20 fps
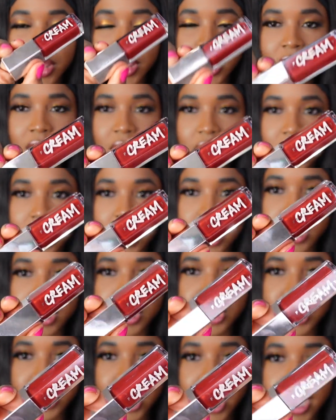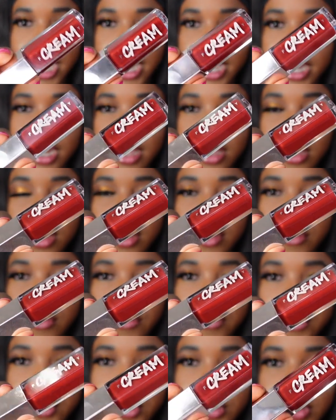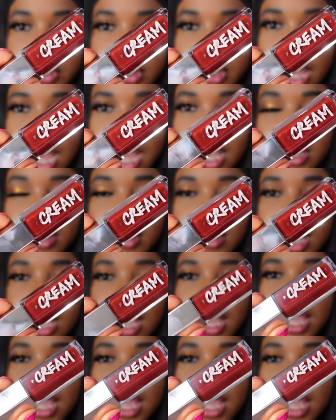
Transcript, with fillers: the shade Fruit Snackz.